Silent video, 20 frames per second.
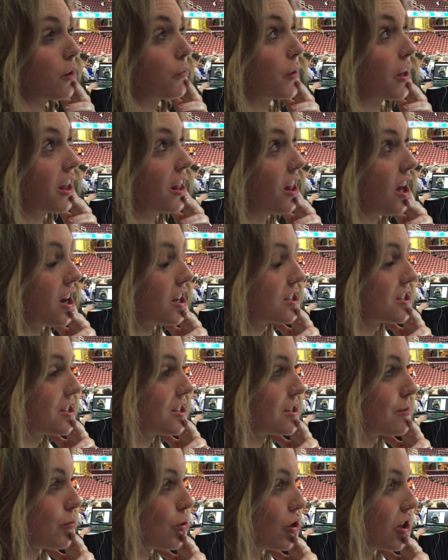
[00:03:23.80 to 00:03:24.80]
I got really lost
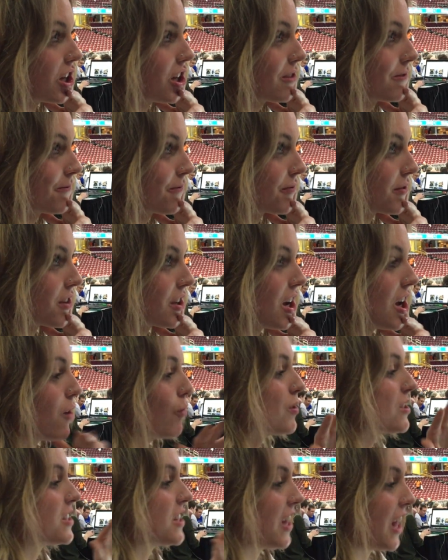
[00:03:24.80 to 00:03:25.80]
this morning. Yeah.
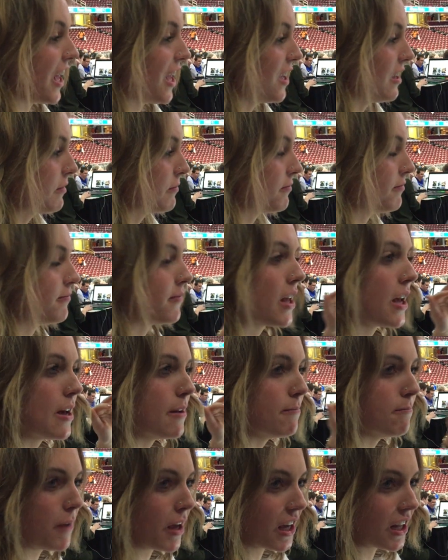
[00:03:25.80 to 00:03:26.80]
Was late.
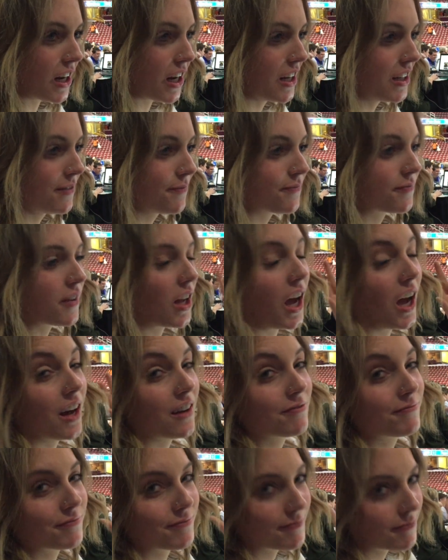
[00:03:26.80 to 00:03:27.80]
Made it
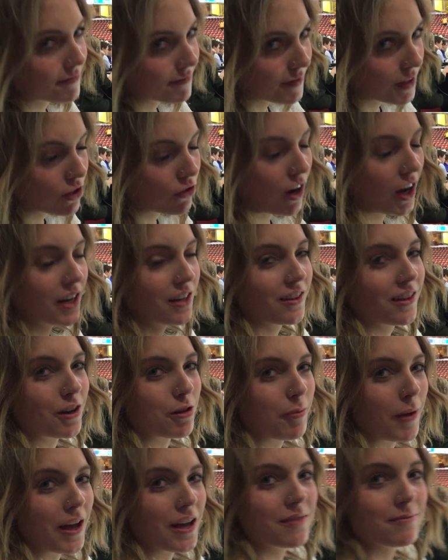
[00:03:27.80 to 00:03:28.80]
Cried a
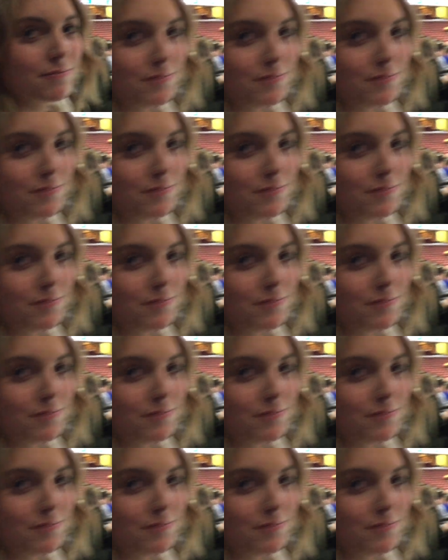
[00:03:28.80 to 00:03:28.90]
little bit.